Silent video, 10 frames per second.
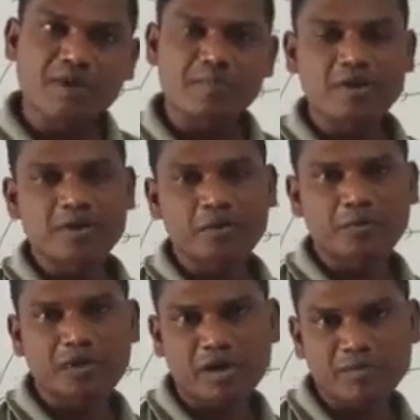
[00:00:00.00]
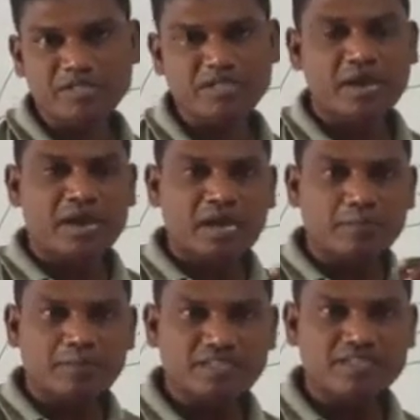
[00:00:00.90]
Hypermetropia means
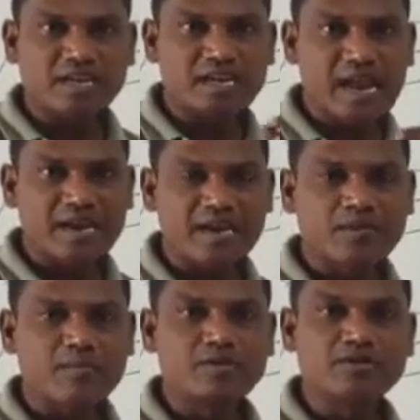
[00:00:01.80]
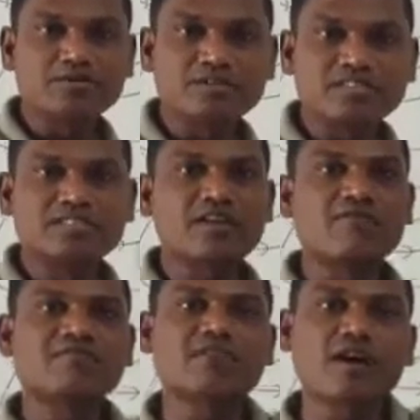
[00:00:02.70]
a person can able to
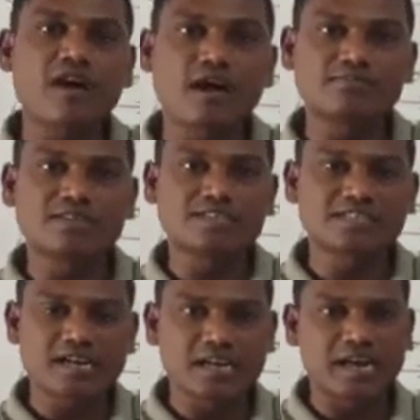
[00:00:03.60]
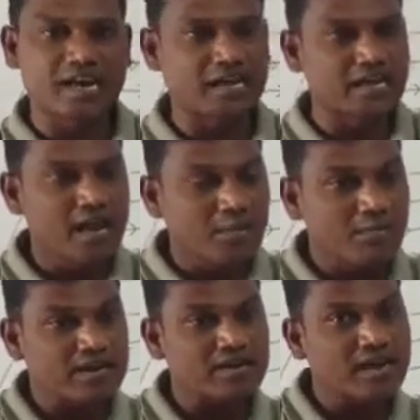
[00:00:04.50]
see the far objects clearly